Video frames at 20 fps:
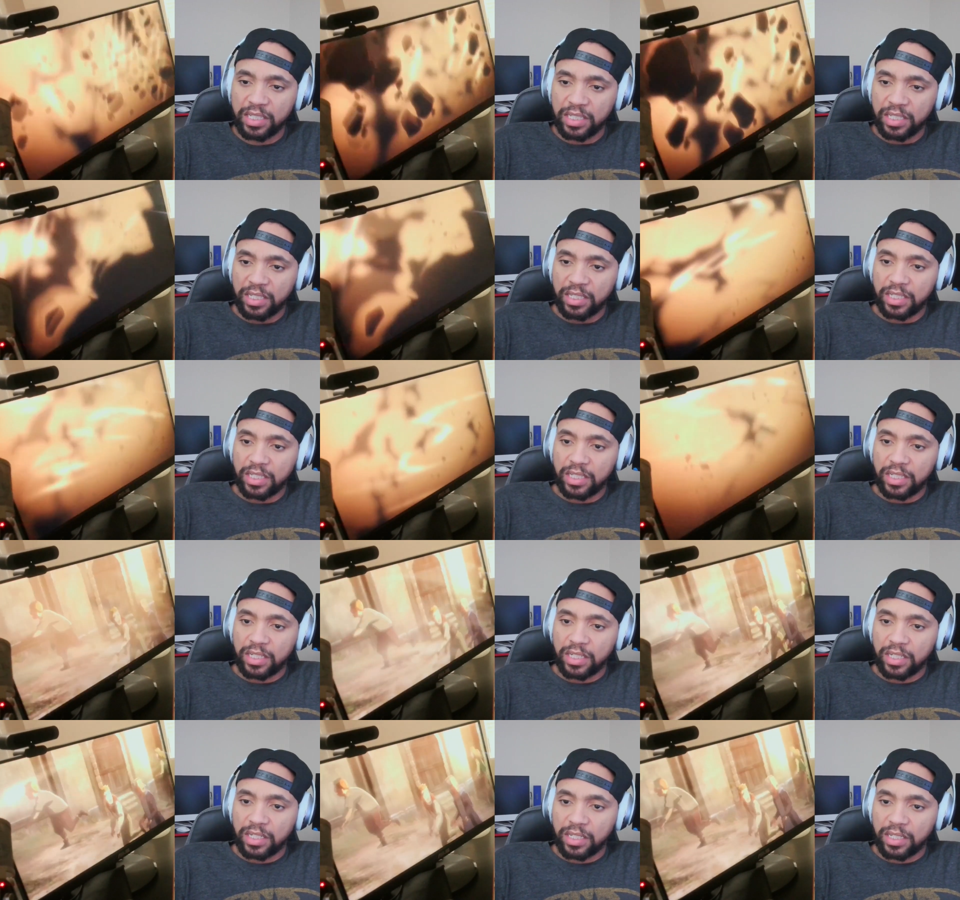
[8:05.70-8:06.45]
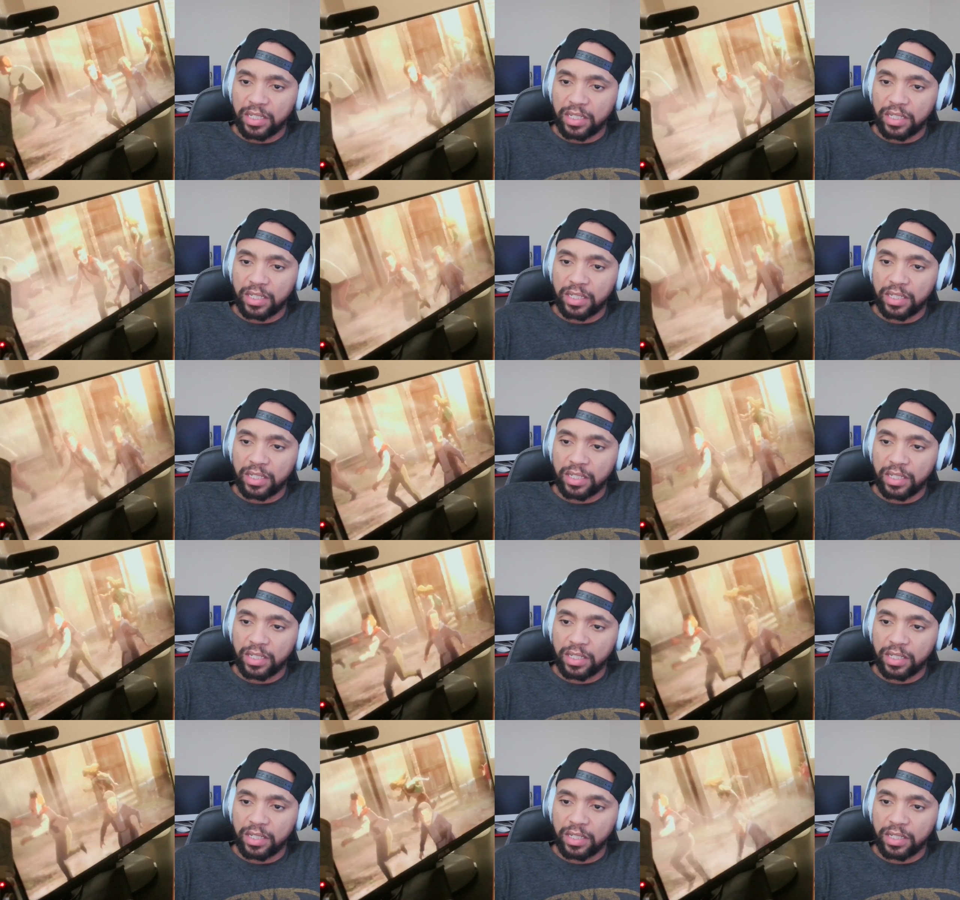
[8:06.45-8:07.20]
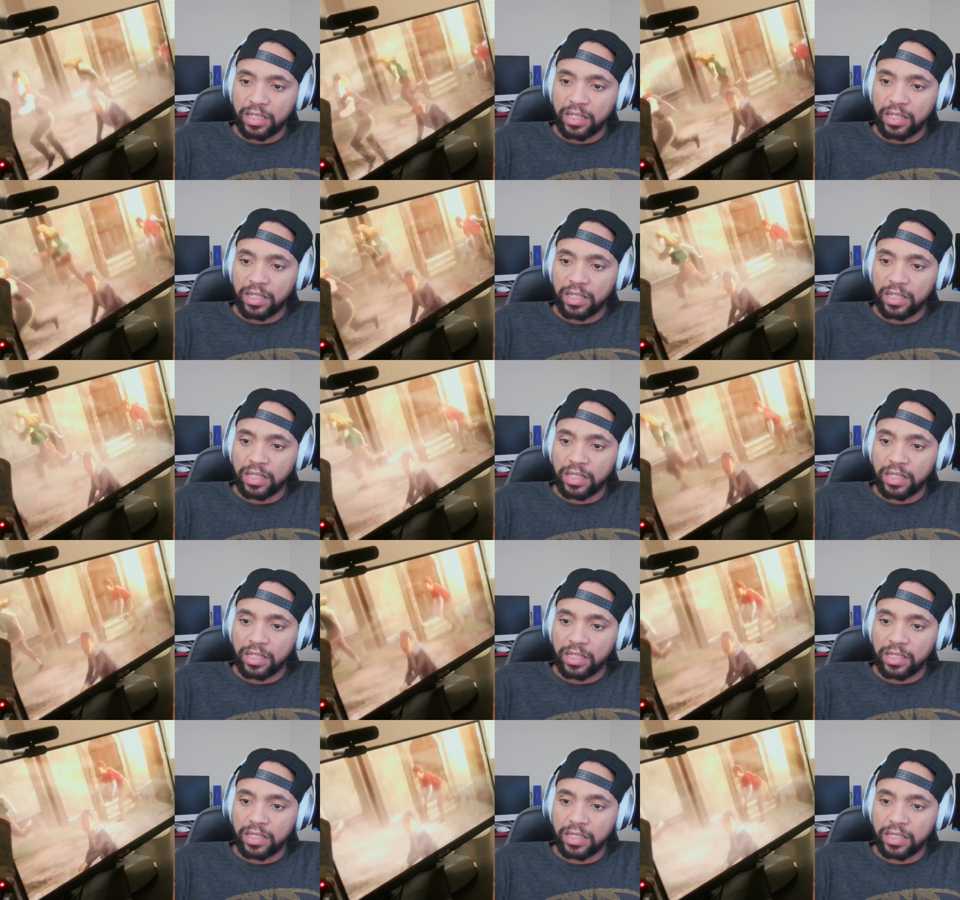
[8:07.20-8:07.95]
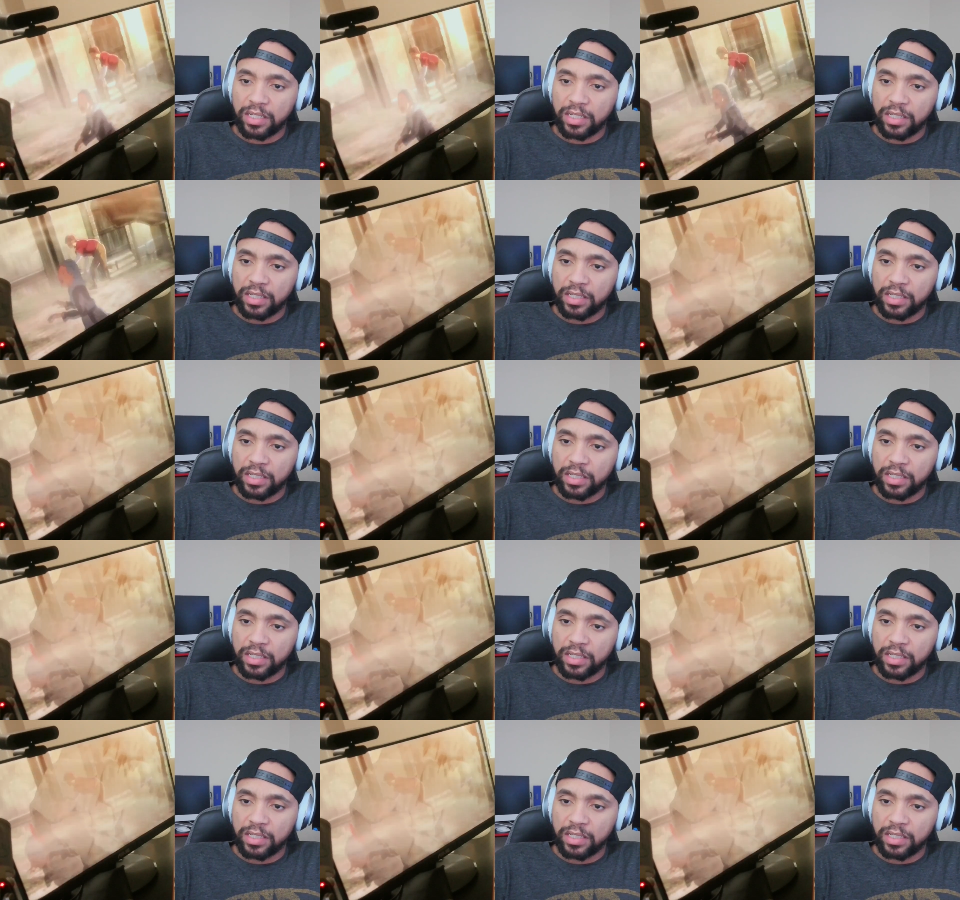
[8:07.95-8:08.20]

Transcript: [no speech]